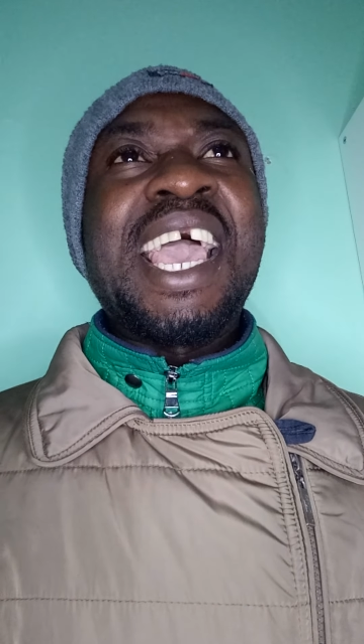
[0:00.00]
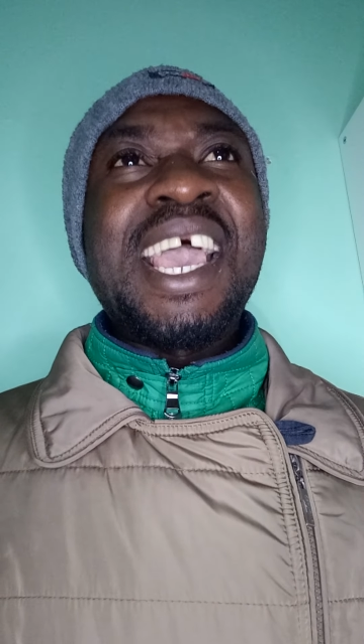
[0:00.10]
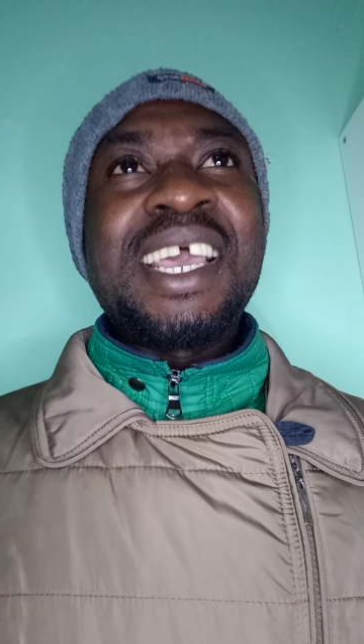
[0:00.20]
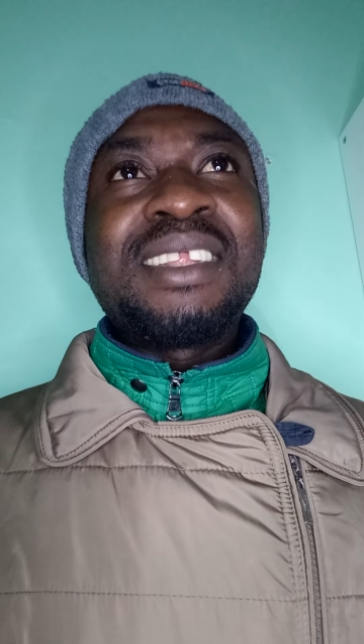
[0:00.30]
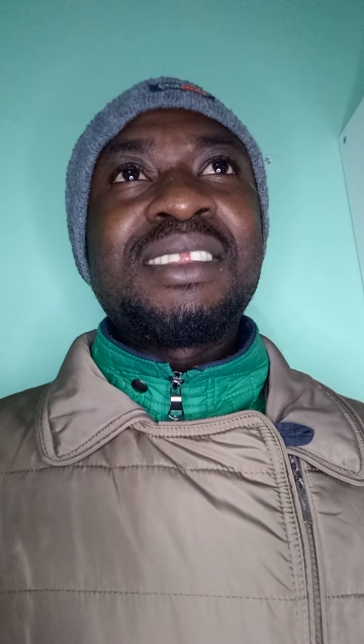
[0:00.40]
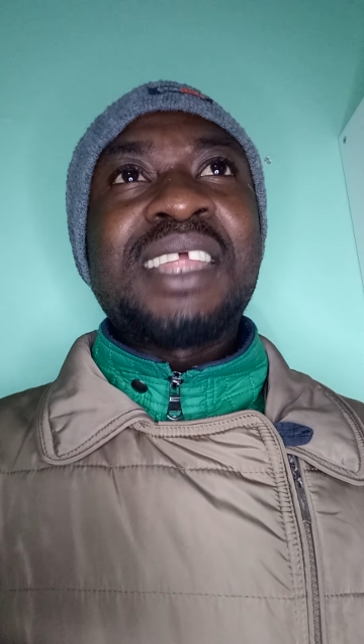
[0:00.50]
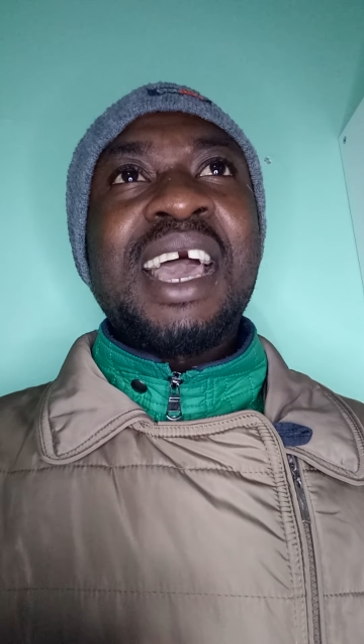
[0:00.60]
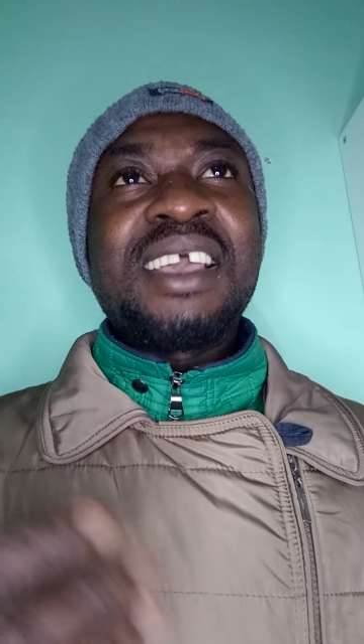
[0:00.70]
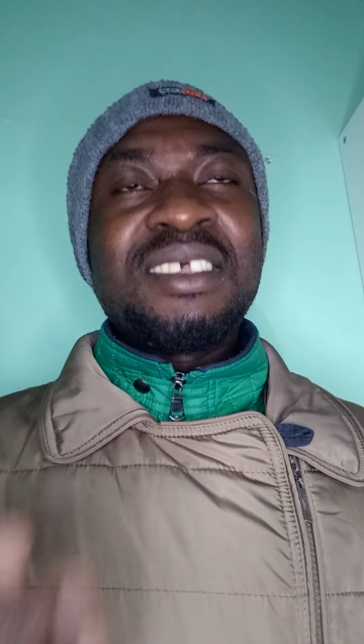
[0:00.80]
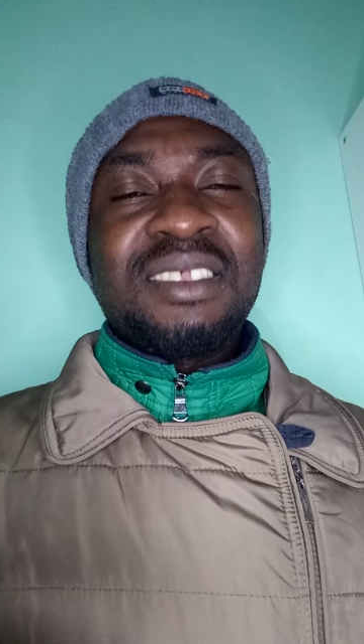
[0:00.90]

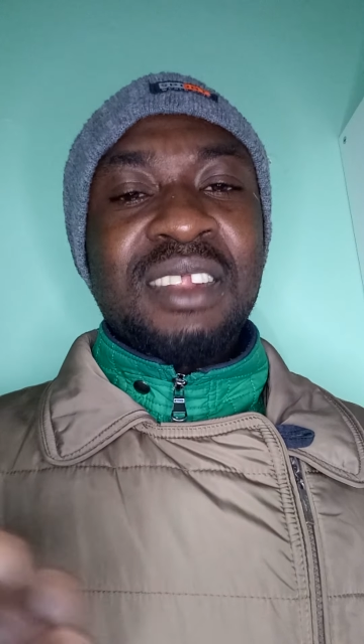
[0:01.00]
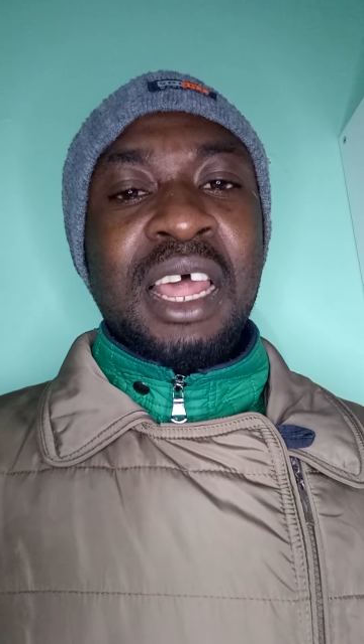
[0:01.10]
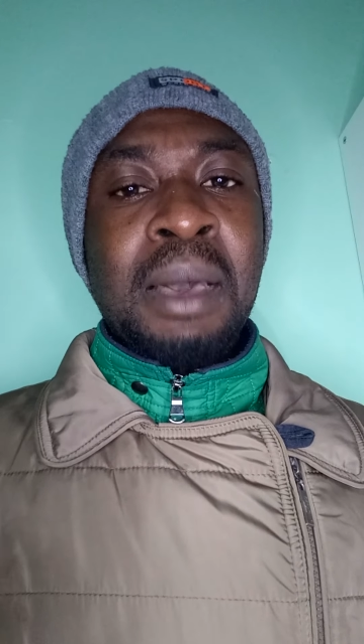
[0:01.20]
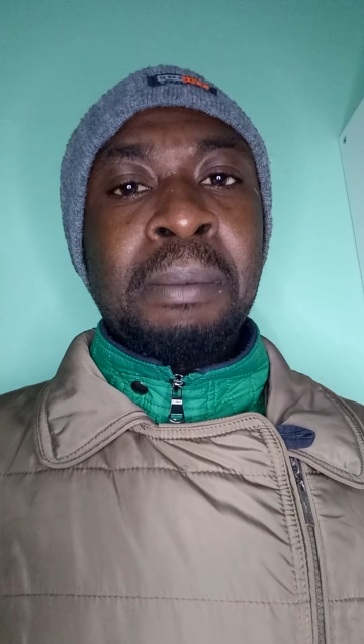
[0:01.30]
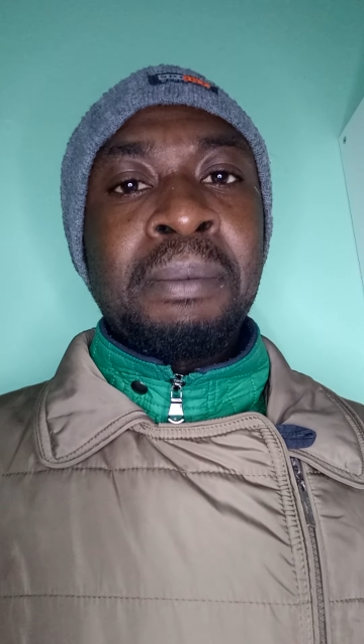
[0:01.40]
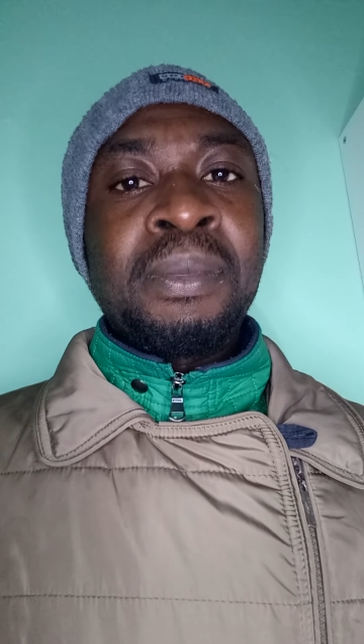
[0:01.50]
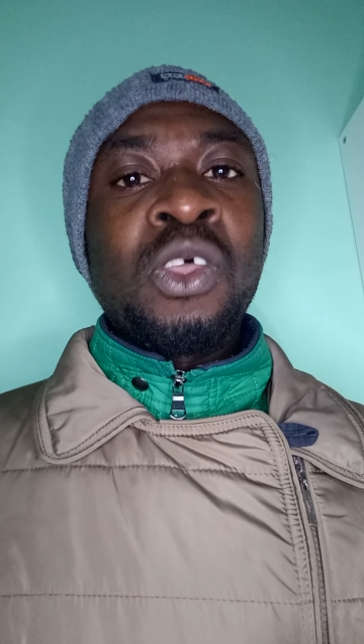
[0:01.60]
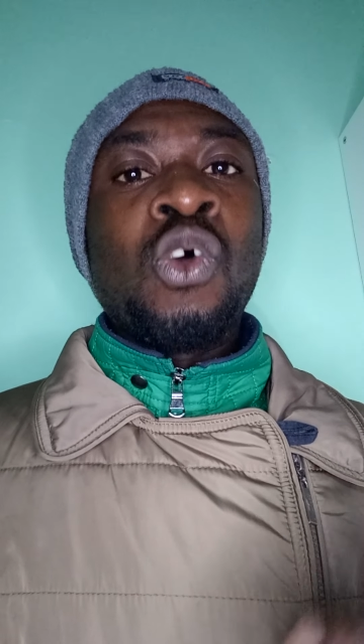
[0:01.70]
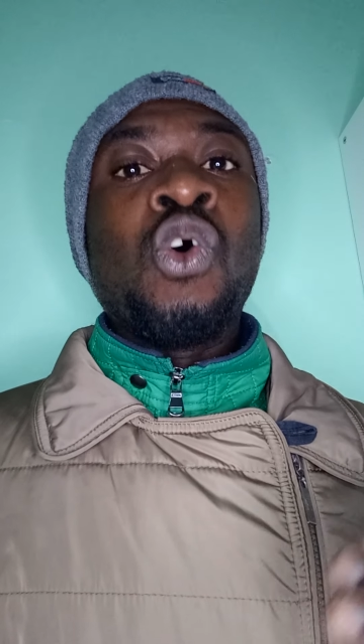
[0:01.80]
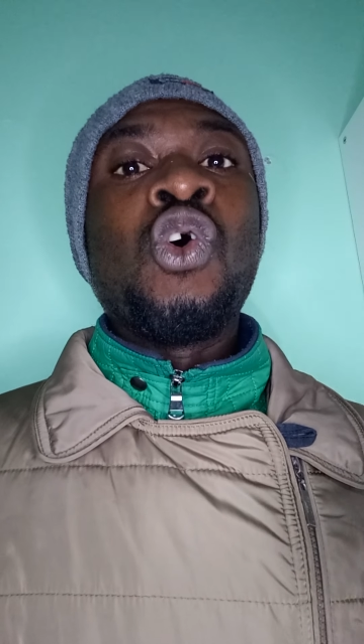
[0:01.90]
enter Islam
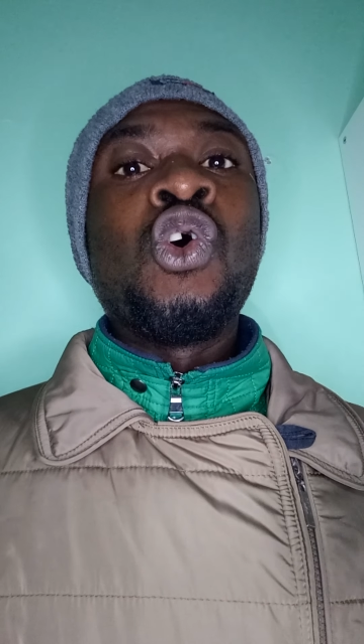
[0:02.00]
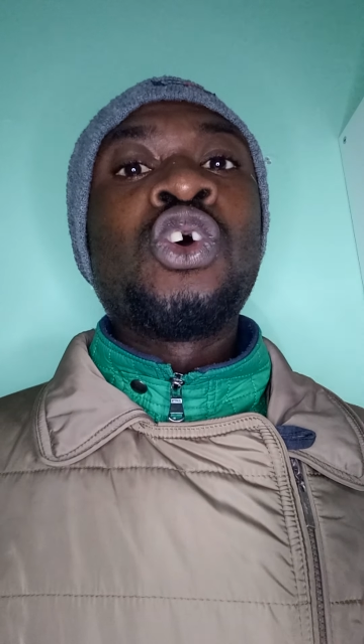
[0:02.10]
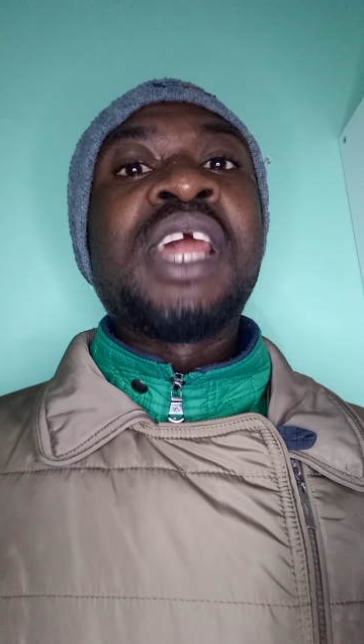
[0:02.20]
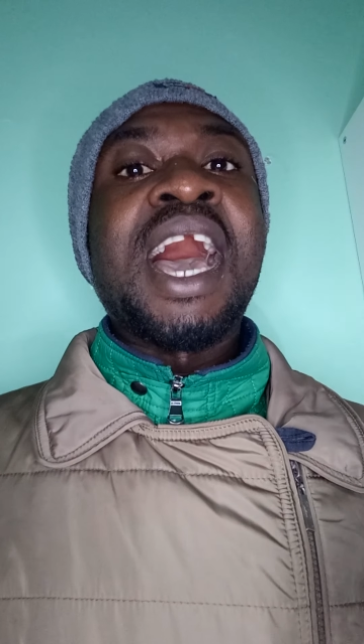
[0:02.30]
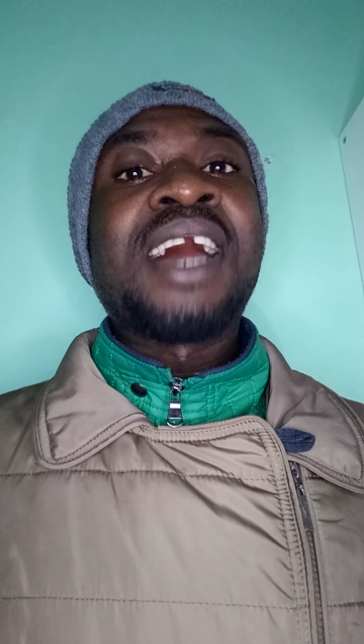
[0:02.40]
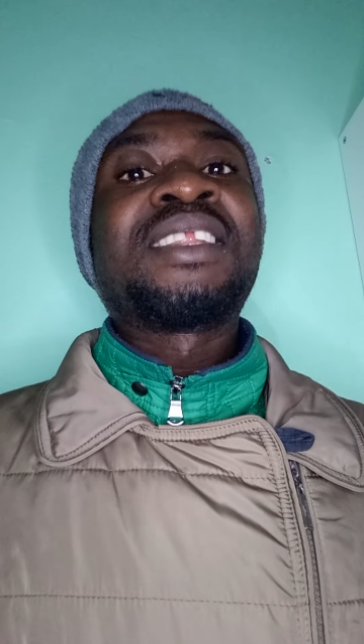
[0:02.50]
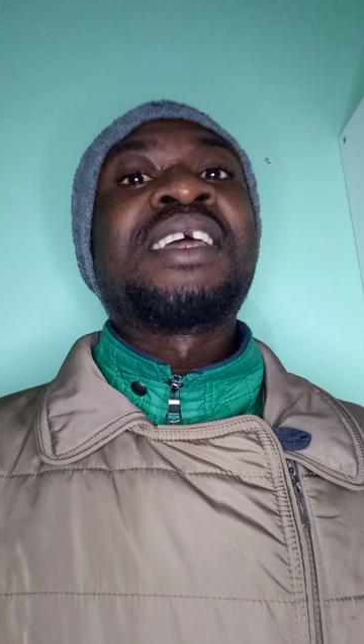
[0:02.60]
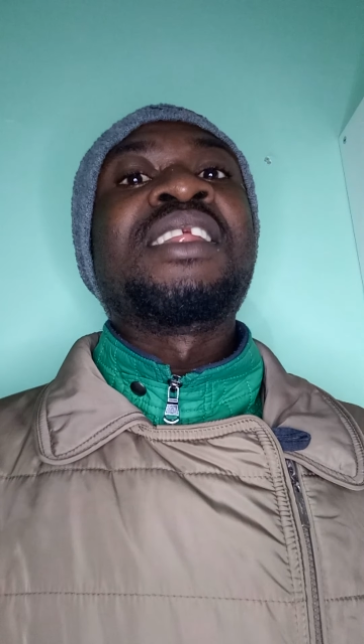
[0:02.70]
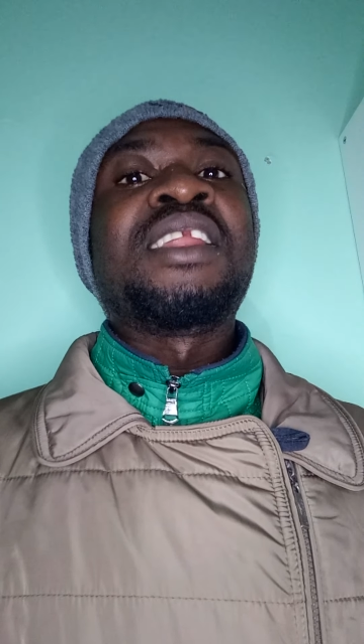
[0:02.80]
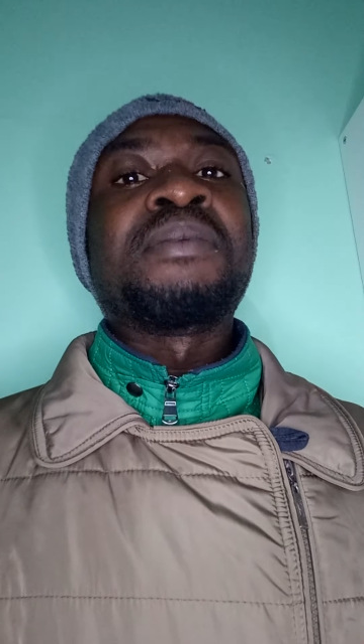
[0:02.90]

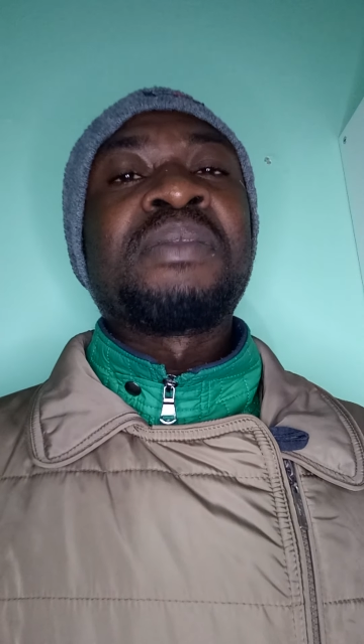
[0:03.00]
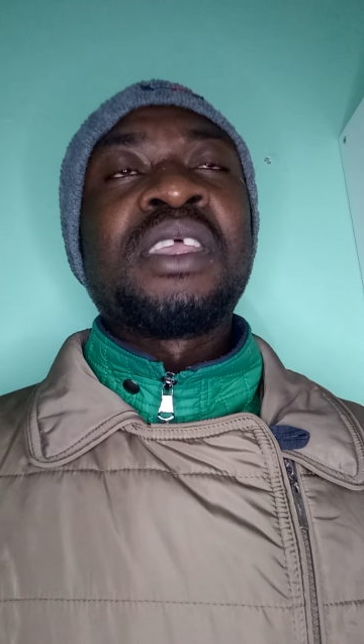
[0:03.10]
wholeheartedly